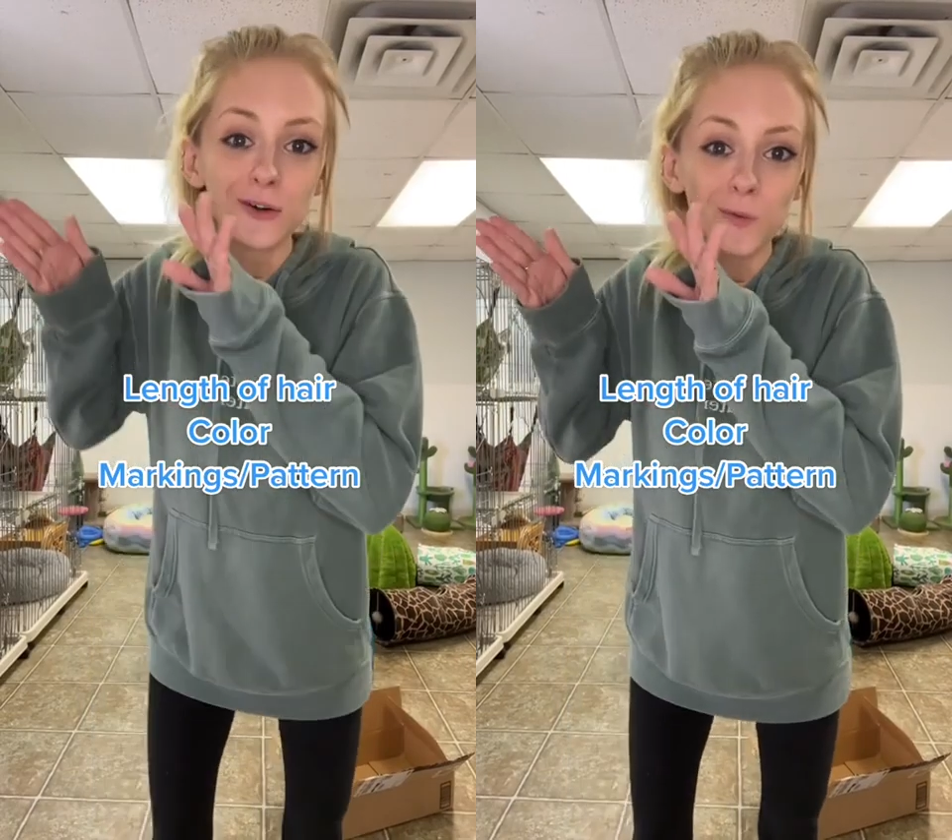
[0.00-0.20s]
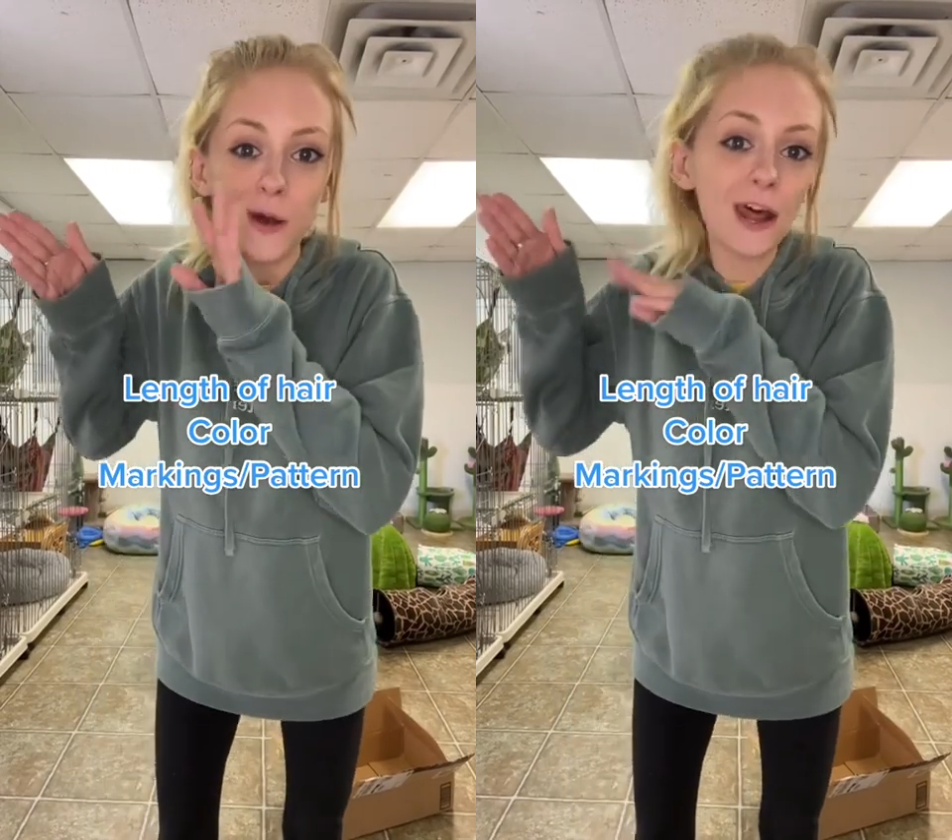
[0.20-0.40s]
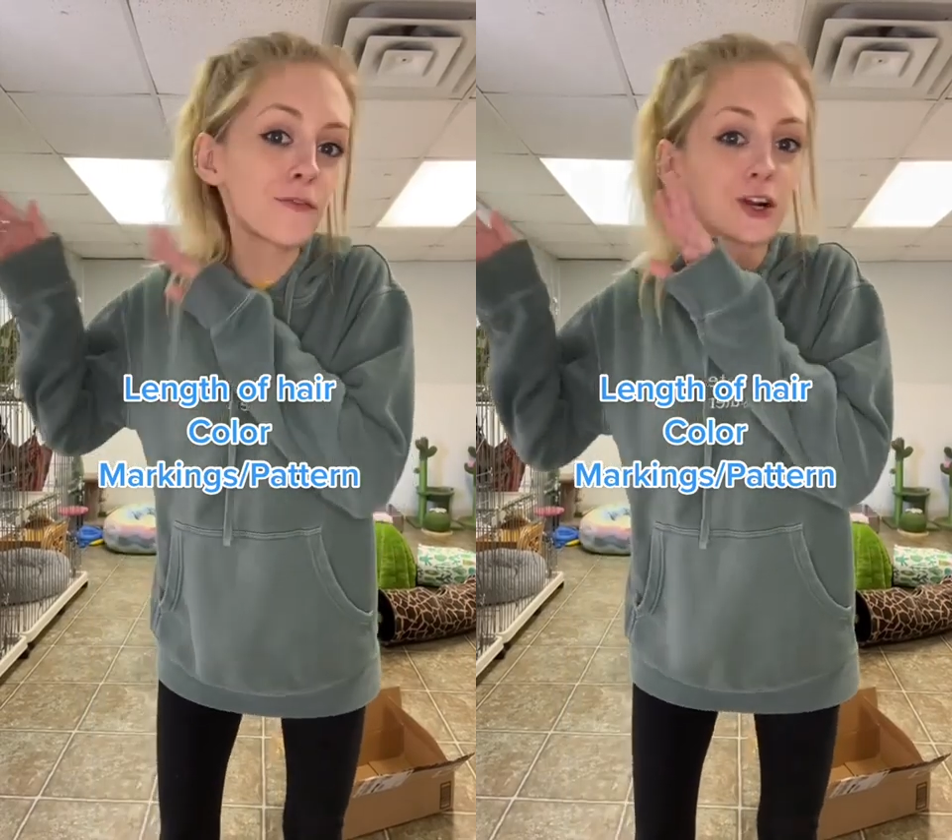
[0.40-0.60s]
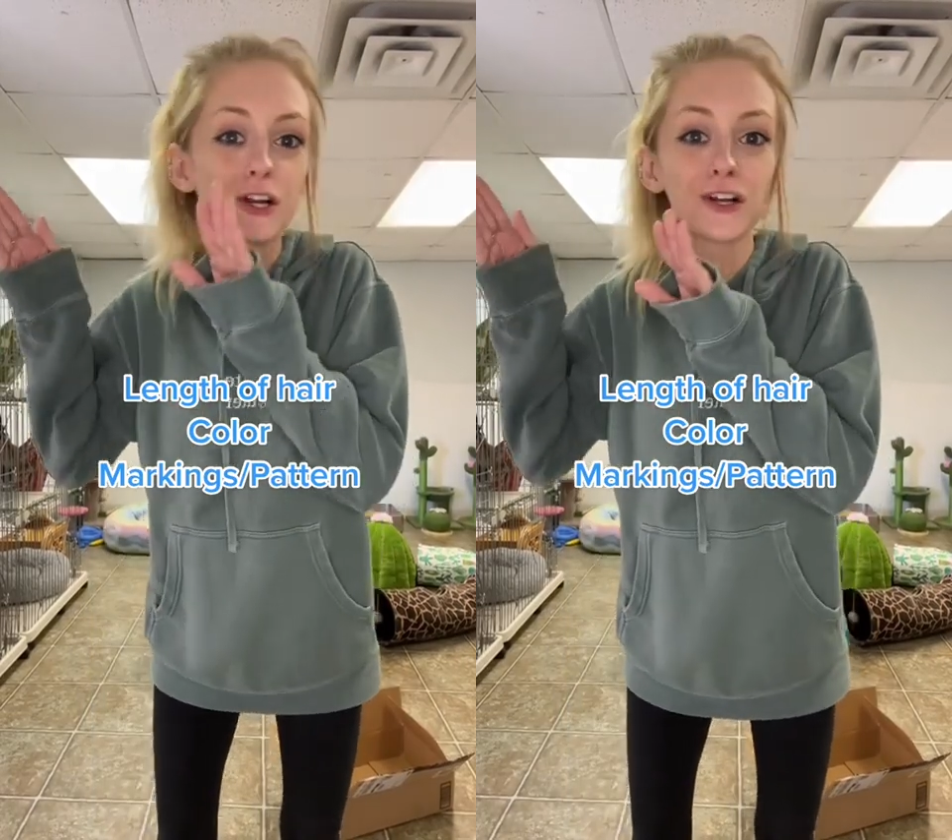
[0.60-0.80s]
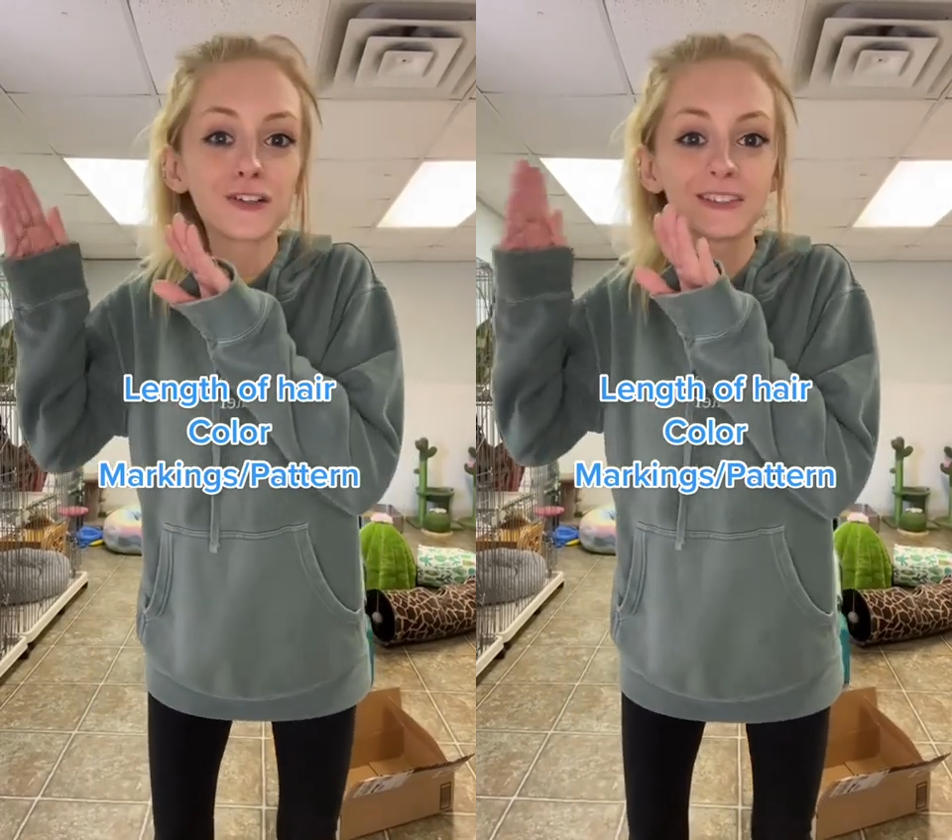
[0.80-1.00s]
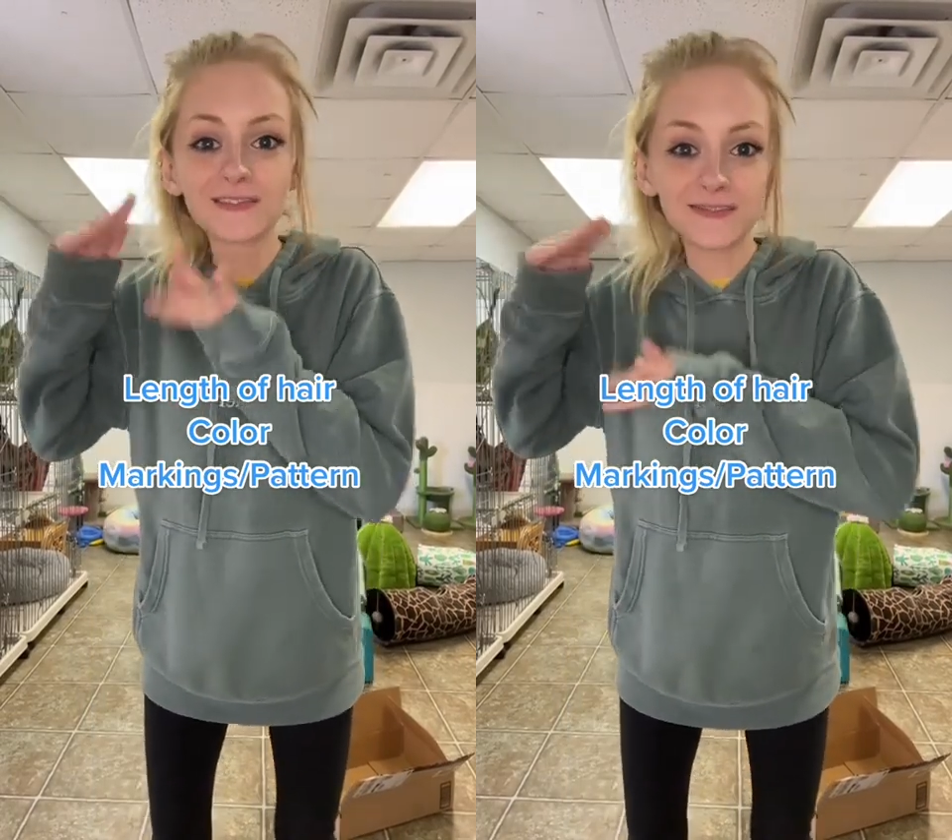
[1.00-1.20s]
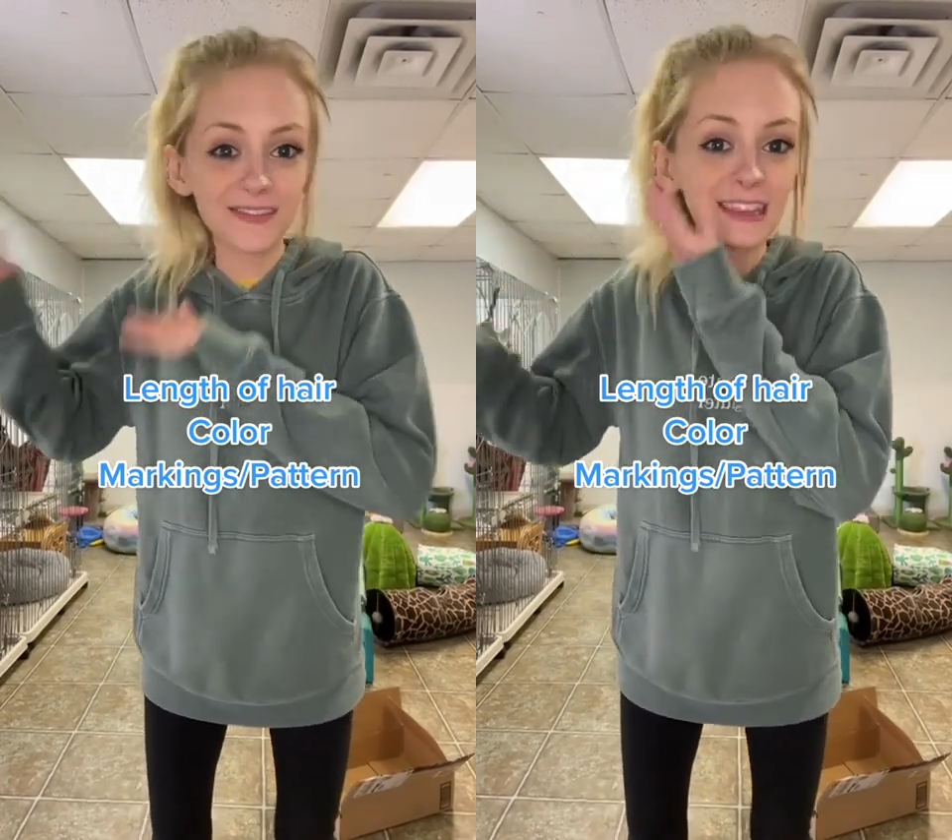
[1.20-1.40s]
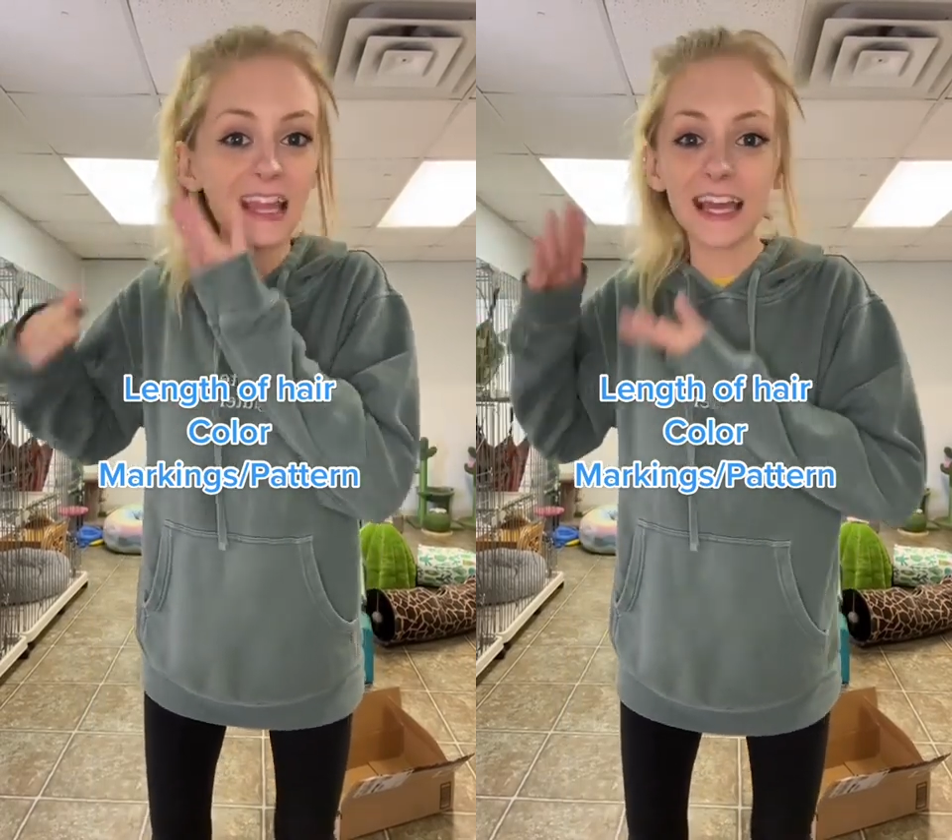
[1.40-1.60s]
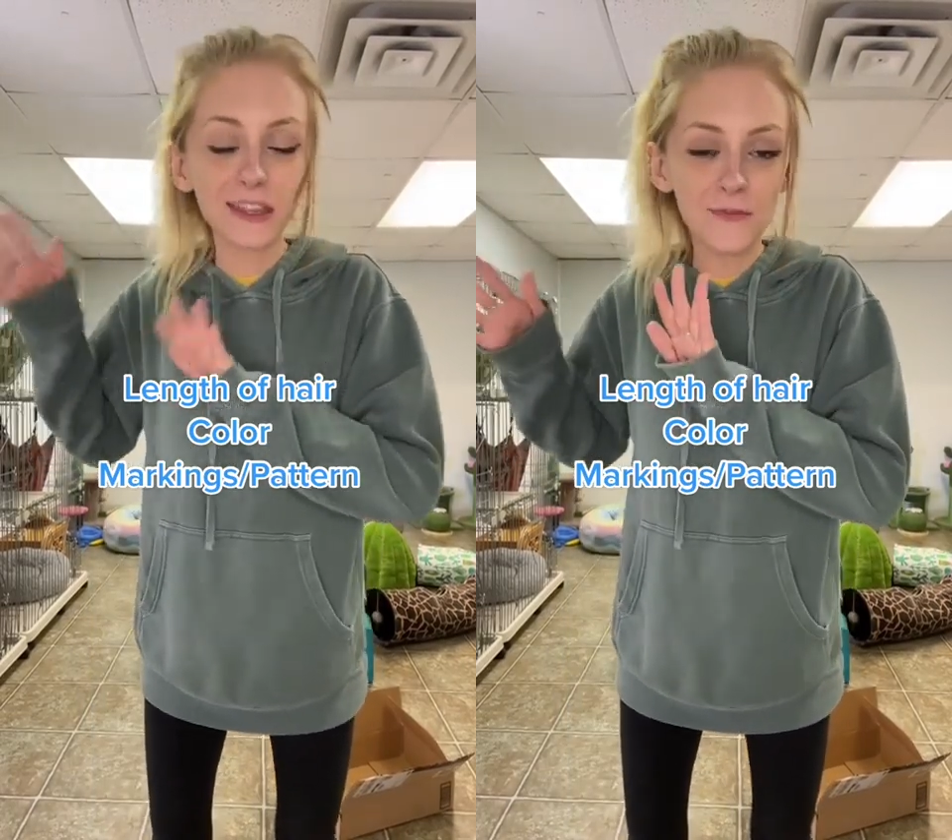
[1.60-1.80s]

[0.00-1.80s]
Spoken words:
whatever length